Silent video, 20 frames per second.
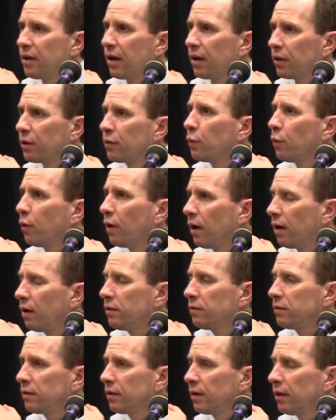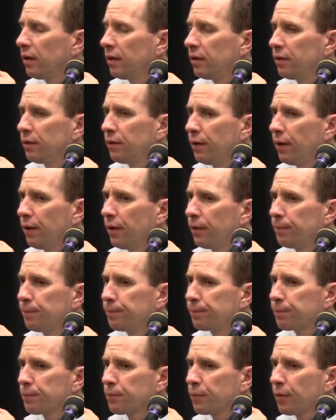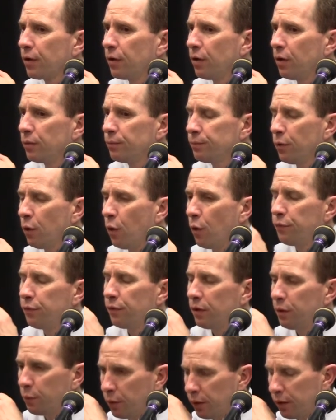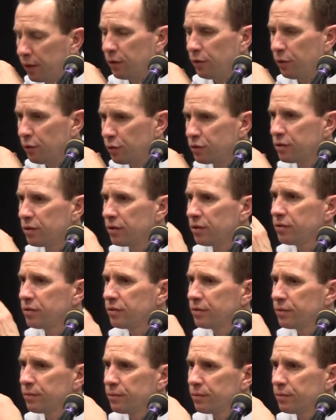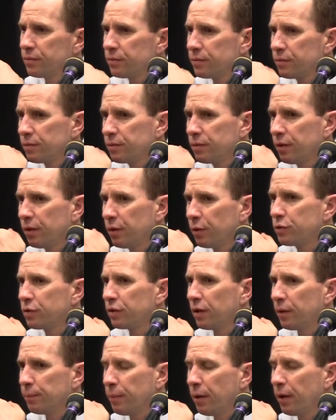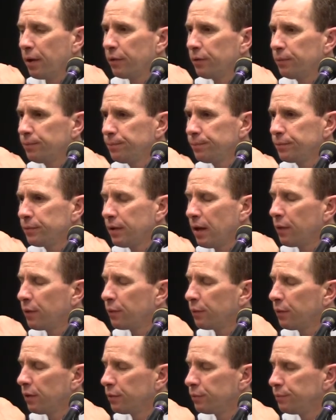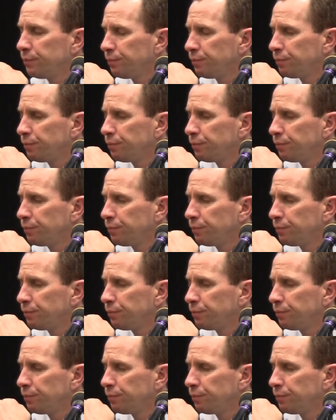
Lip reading: handled it well, and you know, hopefully as we can use this, you know, to get better down the road.